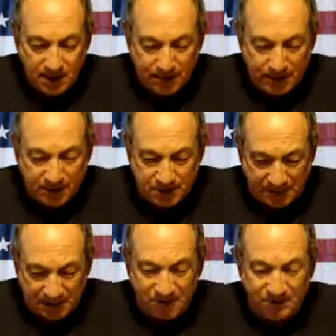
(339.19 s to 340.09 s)
appear to
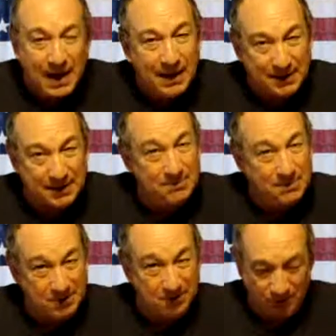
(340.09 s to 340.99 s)
be of violent
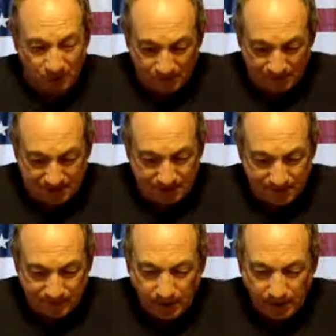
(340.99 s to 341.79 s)
Muslim groups,